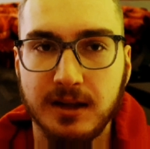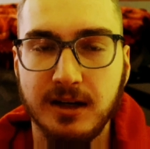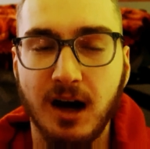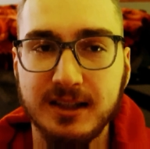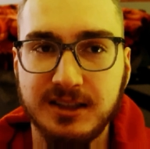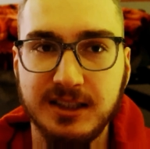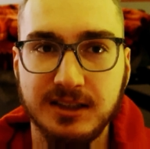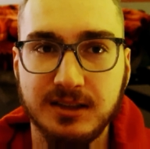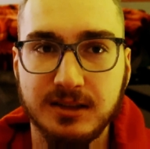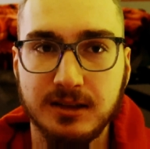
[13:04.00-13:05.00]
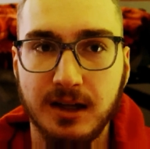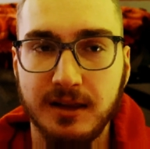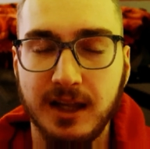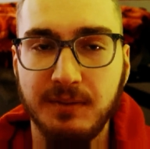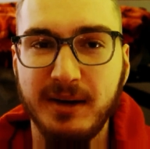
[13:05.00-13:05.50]
Nazis,
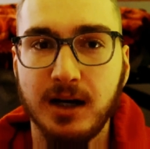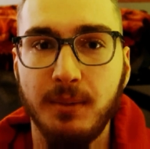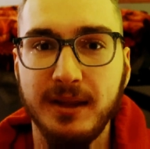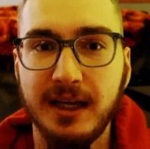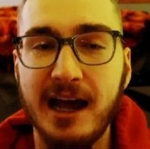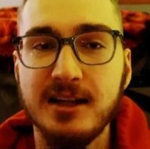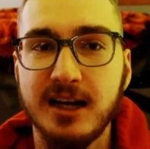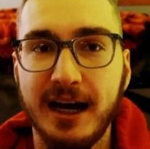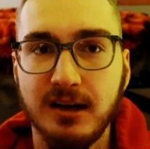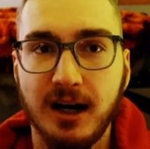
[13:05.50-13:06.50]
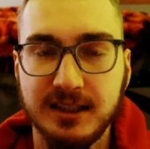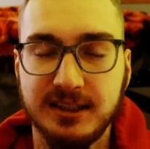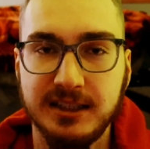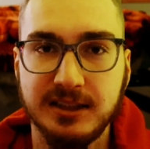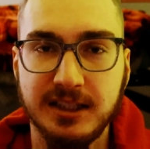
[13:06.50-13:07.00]
they become the
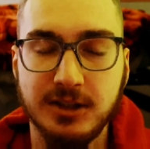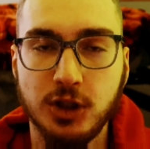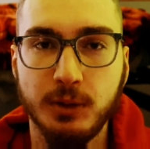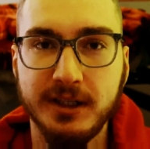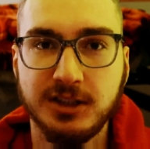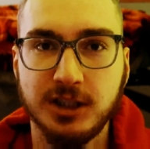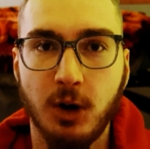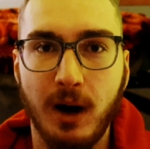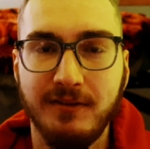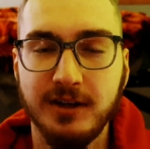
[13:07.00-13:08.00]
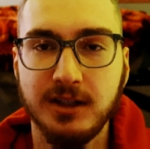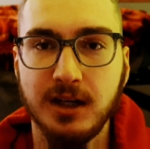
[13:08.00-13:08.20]
anti-Nazis, and in doing so have